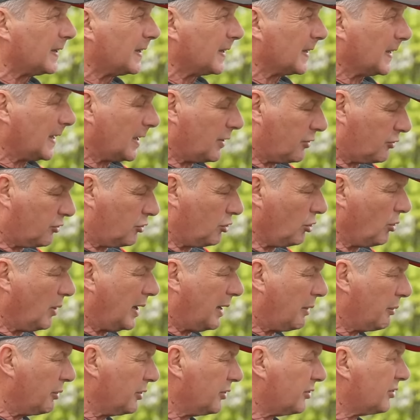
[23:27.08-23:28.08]
last 2
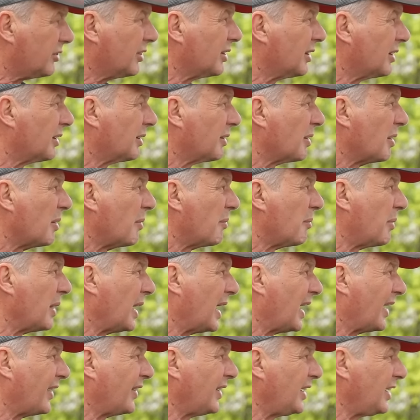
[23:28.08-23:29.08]
hours, but
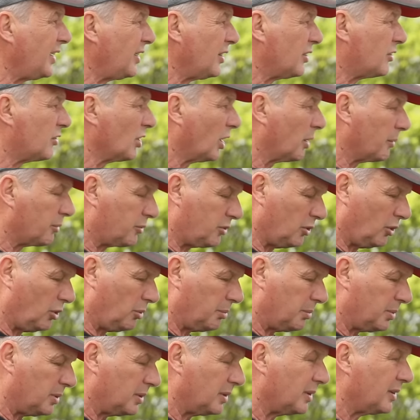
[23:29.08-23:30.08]
I need it topped up.
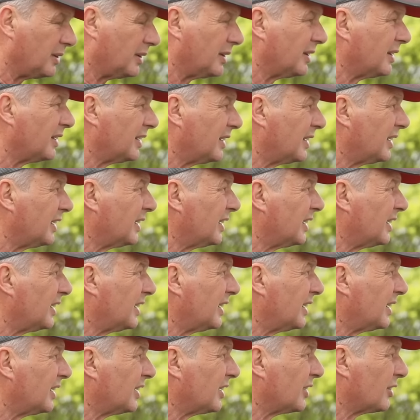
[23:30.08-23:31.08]

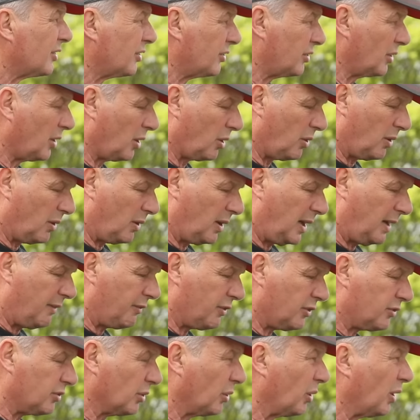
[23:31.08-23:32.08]
So
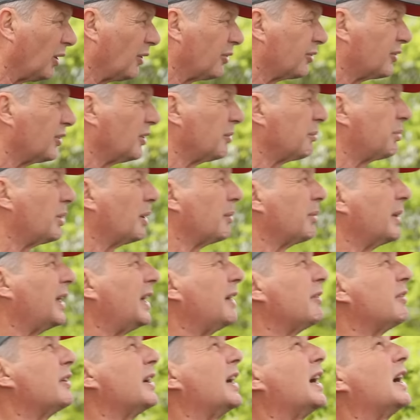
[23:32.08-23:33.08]
every so often, probably
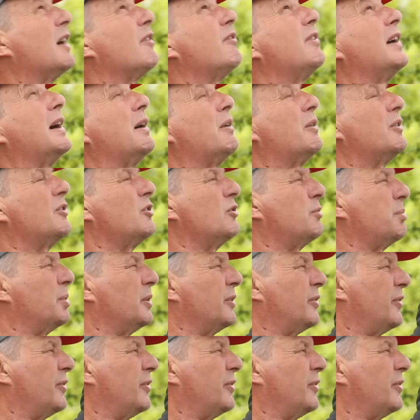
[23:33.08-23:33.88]
every half hour, just put a